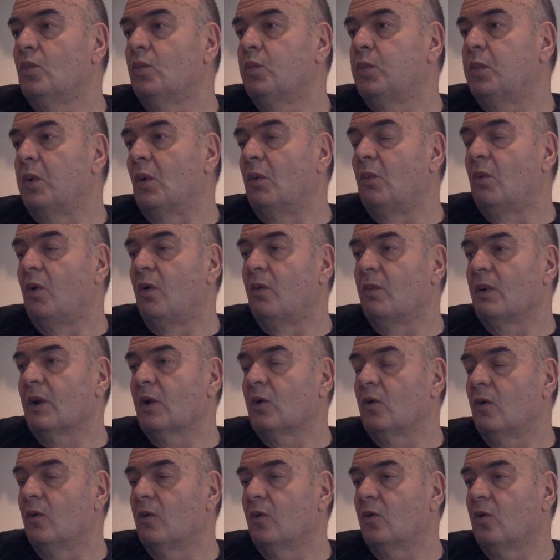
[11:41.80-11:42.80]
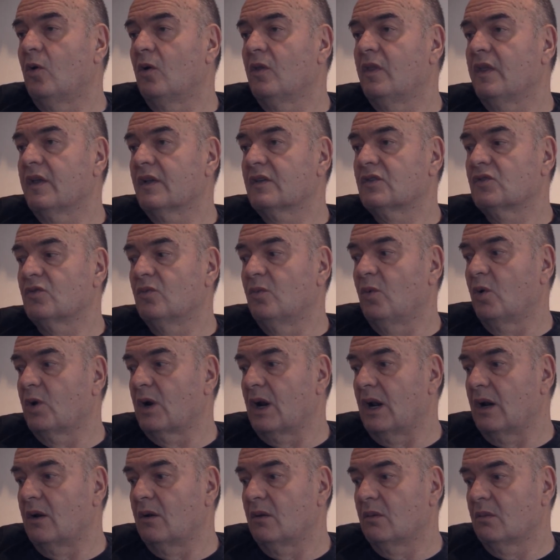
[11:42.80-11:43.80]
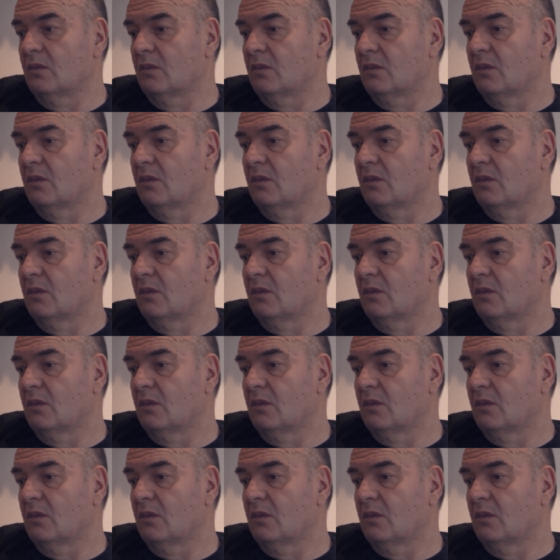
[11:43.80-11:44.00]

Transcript: po mom nekom kodeksu moralno.